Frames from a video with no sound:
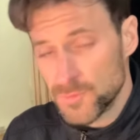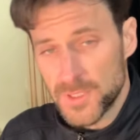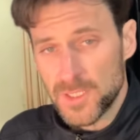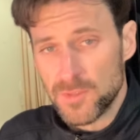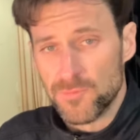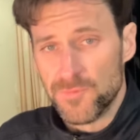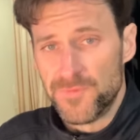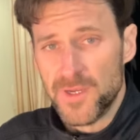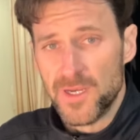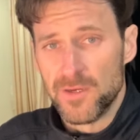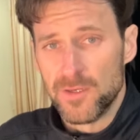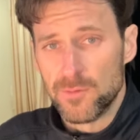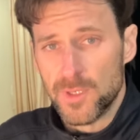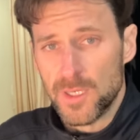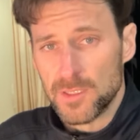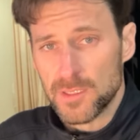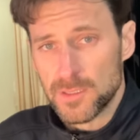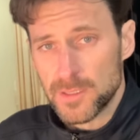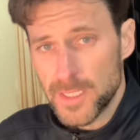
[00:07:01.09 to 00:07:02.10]
did very
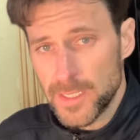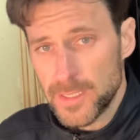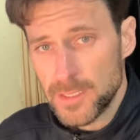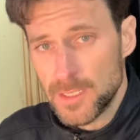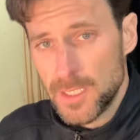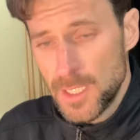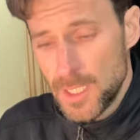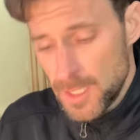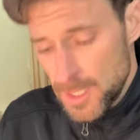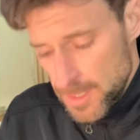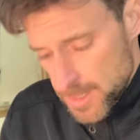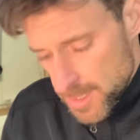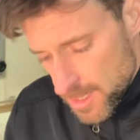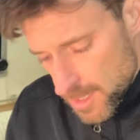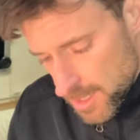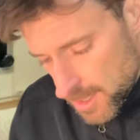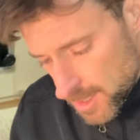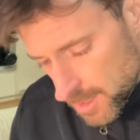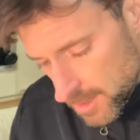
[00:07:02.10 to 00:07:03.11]
well today.
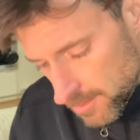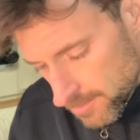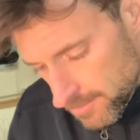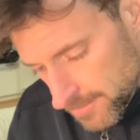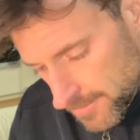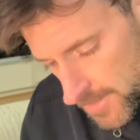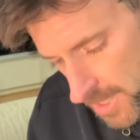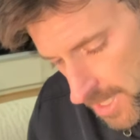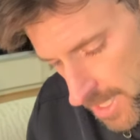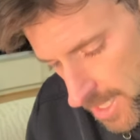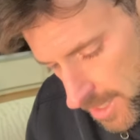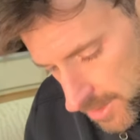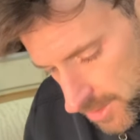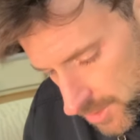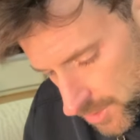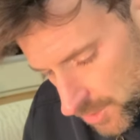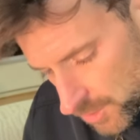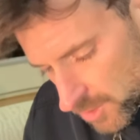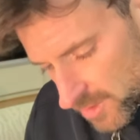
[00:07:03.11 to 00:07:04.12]
Um, uh,
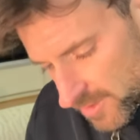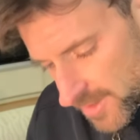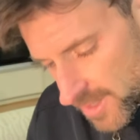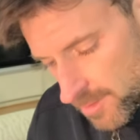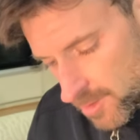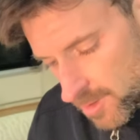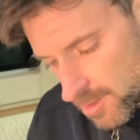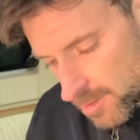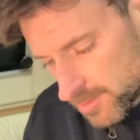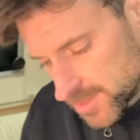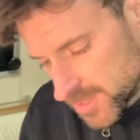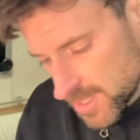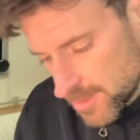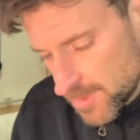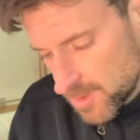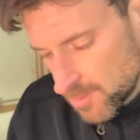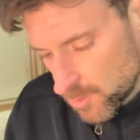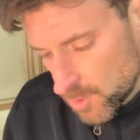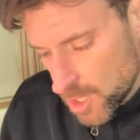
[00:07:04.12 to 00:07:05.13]
two of them are
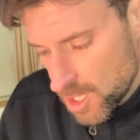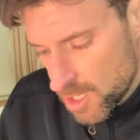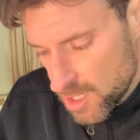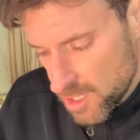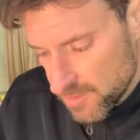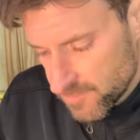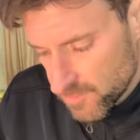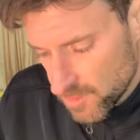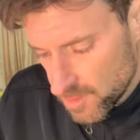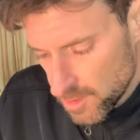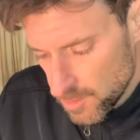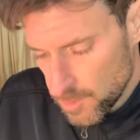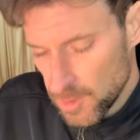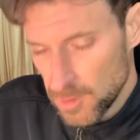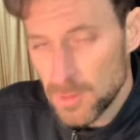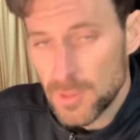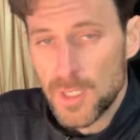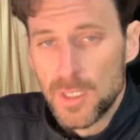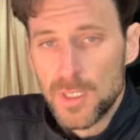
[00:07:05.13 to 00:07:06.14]
semi uh,
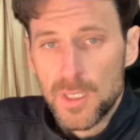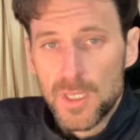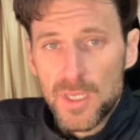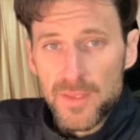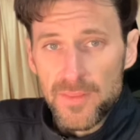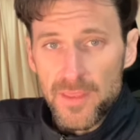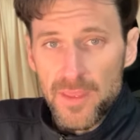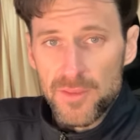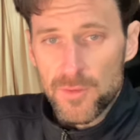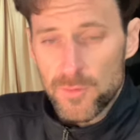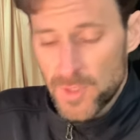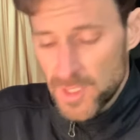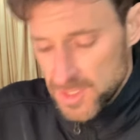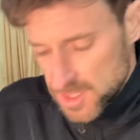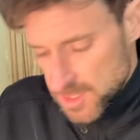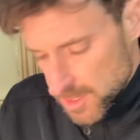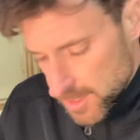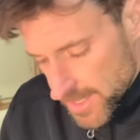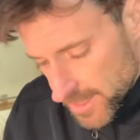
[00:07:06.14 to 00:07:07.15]
affordable. The other
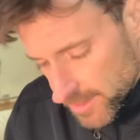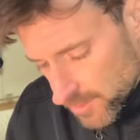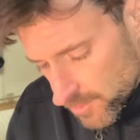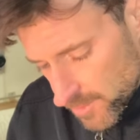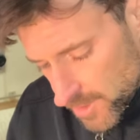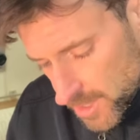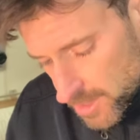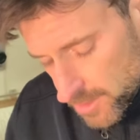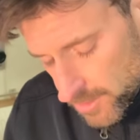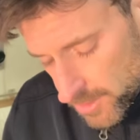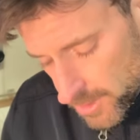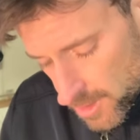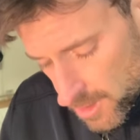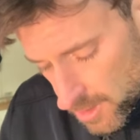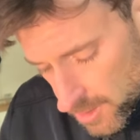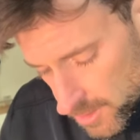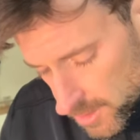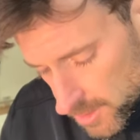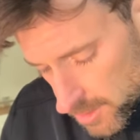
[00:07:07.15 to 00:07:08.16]
one's like three hundred
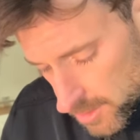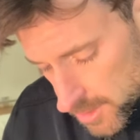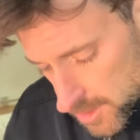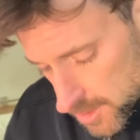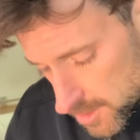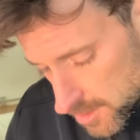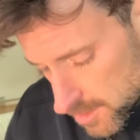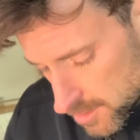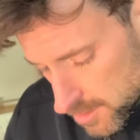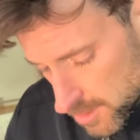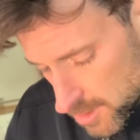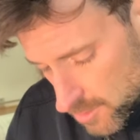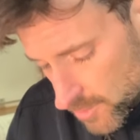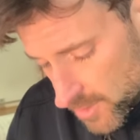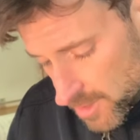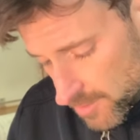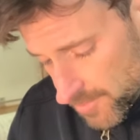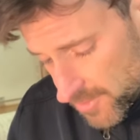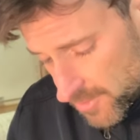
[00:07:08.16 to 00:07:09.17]
dollars. It
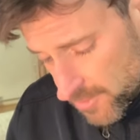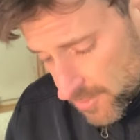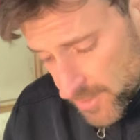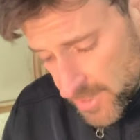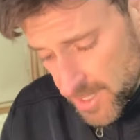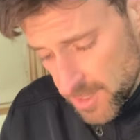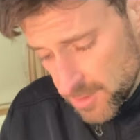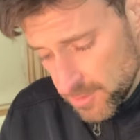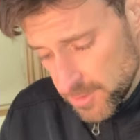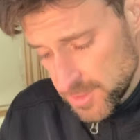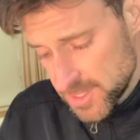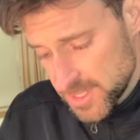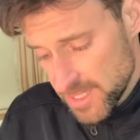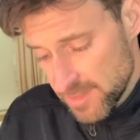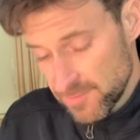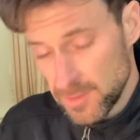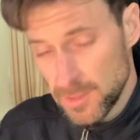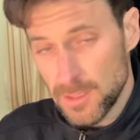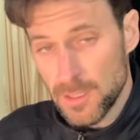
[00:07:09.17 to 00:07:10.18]
went up to three hundred
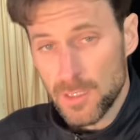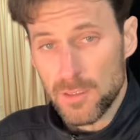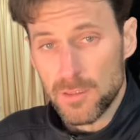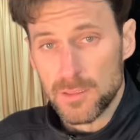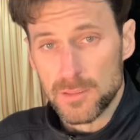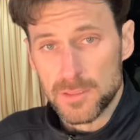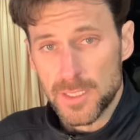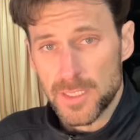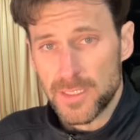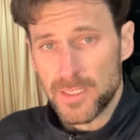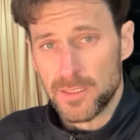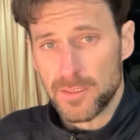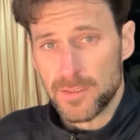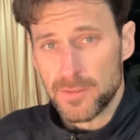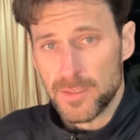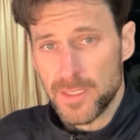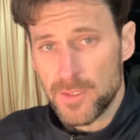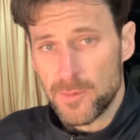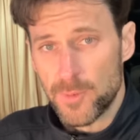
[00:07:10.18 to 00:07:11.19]
seventy dollars. It,
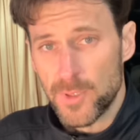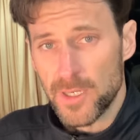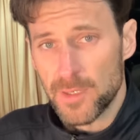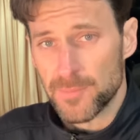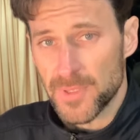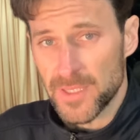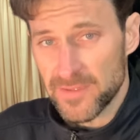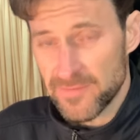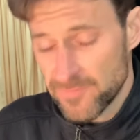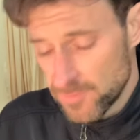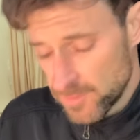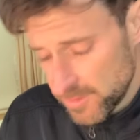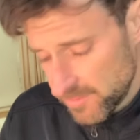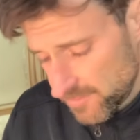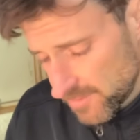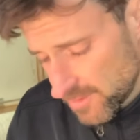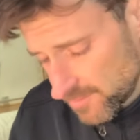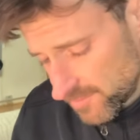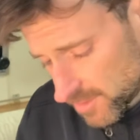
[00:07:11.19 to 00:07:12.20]
it went up like
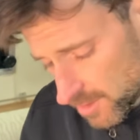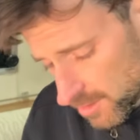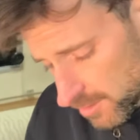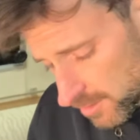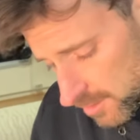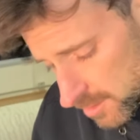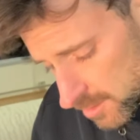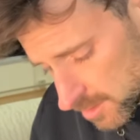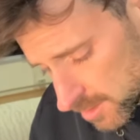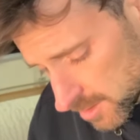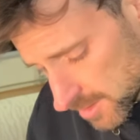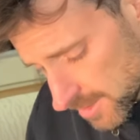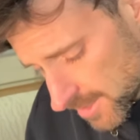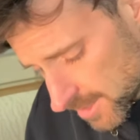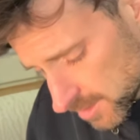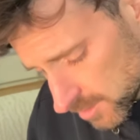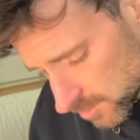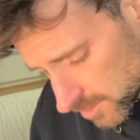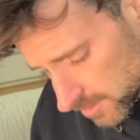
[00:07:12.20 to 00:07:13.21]
forty-five dollars, this
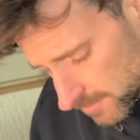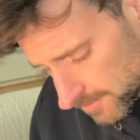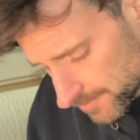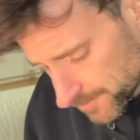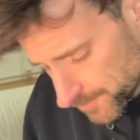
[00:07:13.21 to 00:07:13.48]
last one.